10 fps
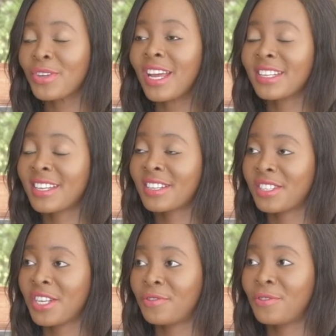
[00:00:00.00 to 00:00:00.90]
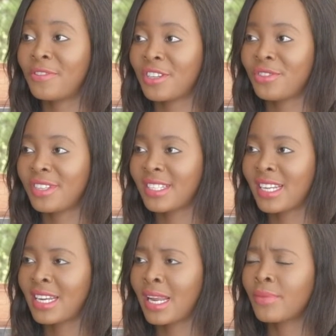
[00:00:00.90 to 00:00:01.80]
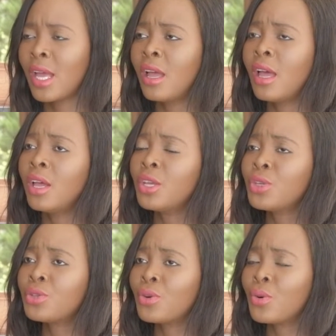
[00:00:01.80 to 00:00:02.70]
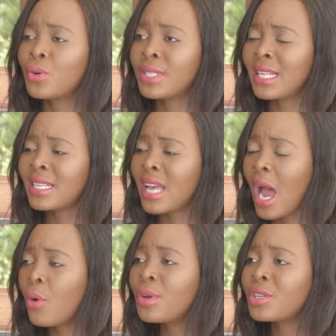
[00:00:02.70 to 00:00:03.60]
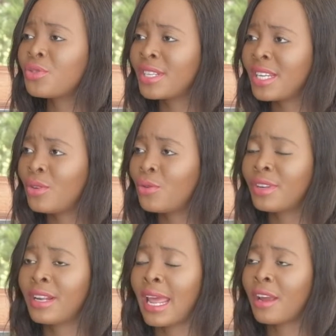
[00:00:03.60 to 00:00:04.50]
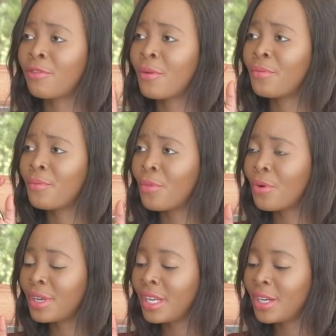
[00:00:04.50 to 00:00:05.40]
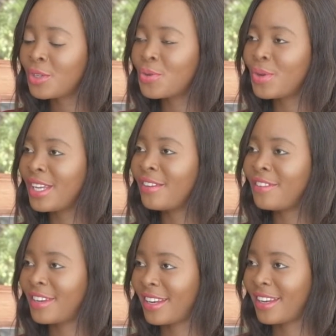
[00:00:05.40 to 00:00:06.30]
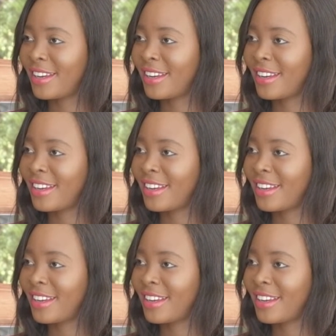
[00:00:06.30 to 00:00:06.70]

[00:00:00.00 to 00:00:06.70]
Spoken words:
Actually, a successful fashion designer. So tell us, how does your day look like from morning to evening?